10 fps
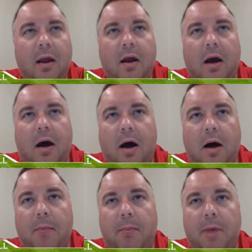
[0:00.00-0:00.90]

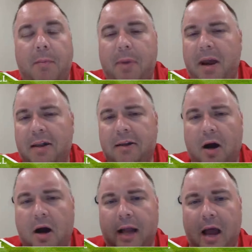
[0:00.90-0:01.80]
But based
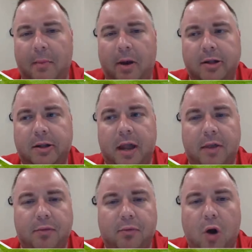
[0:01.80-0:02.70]
on how much they
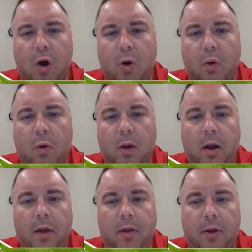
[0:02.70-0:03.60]
throw,
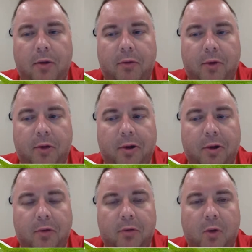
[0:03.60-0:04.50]
there's a
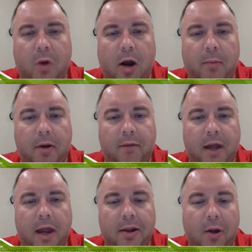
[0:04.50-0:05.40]
certain requirement of
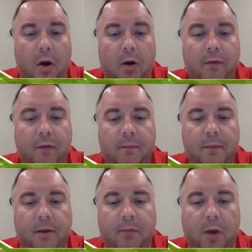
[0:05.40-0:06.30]
days off
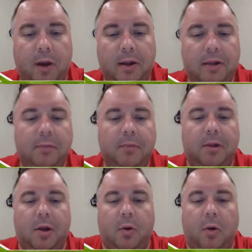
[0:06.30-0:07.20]
and rest.
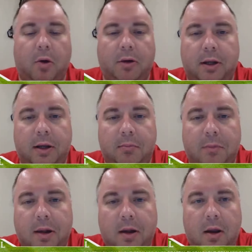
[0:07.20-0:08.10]
So our
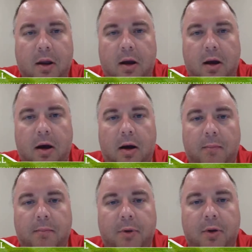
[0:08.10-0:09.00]
teams,
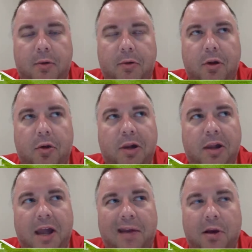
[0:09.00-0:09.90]
there's no
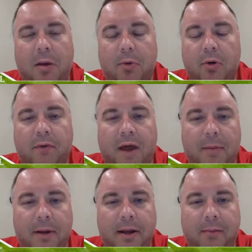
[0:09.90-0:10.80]
set number of how
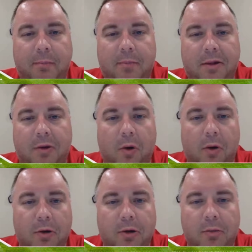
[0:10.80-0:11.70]
many
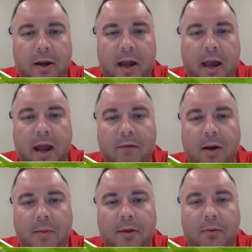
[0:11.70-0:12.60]
starters you may have or
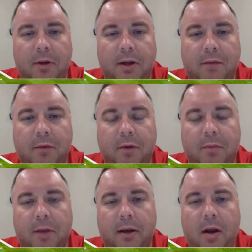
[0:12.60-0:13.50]
how many relievers,
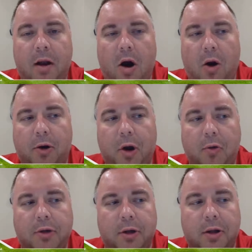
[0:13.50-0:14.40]
but our
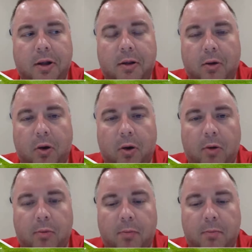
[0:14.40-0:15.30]
coaches
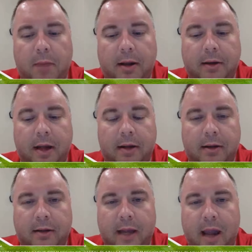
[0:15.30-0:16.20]
are mandated
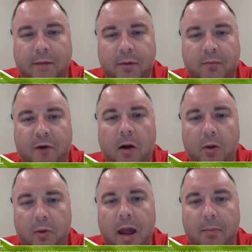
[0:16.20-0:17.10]
that they have to
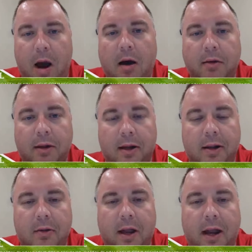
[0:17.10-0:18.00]
follow that policy.
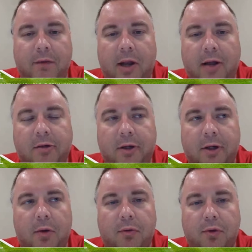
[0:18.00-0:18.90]
So they have to actually
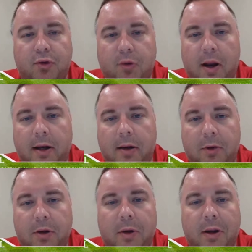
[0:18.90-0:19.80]
go through training
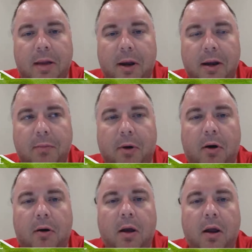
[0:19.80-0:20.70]
with USA
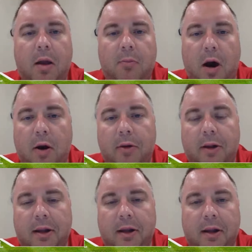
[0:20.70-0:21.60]
Baseball prior to the
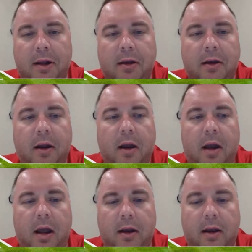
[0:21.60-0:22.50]
season.
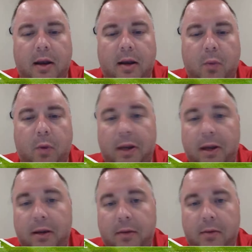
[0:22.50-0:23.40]
And then
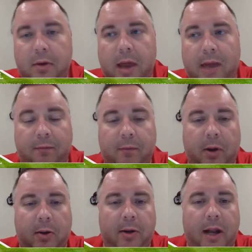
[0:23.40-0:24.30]
we have an
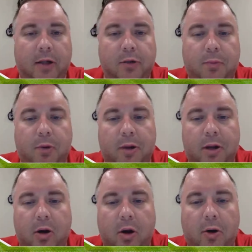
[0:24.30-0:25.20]
actual
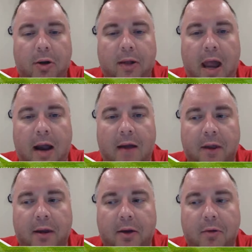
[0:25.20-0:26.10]
person on our staff
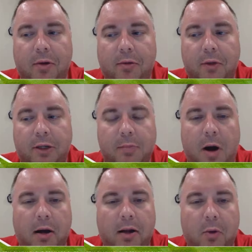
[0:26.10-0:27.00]
that goes through each
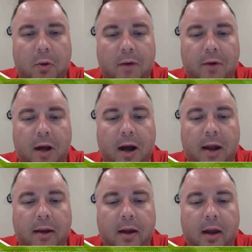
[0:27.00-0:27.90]
box score every
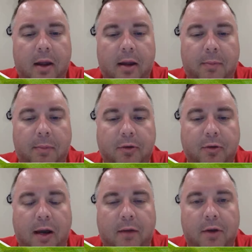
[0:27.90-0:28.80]
night, keeping
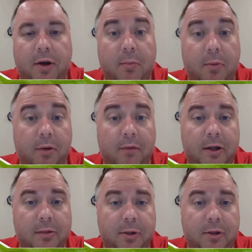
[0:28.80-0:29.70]
track of the numbers of
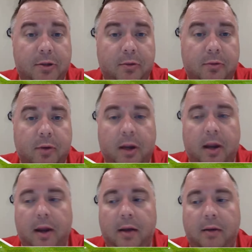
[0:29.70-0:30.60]
each pitcher
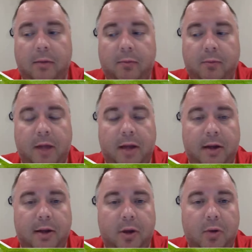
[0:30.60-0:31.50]
and
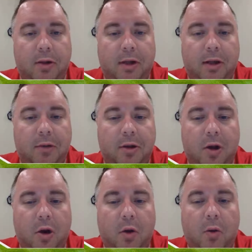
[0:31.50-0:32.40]
letting those teams
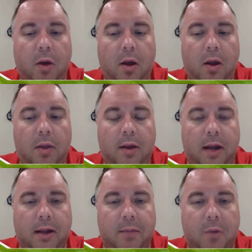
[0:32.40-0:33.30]
know the
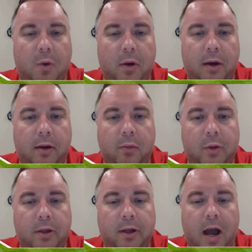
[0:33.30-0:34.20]
next morning
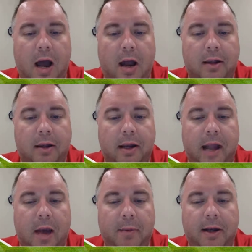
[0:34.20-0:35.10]
which guys need
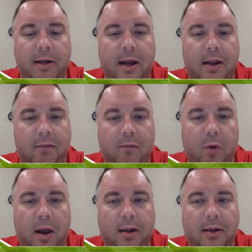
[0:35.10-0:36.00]
how many days of
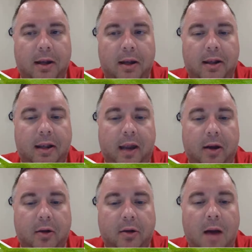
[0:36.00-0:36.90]
rest and staying
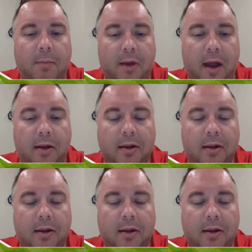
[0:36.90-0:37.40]
on top of that.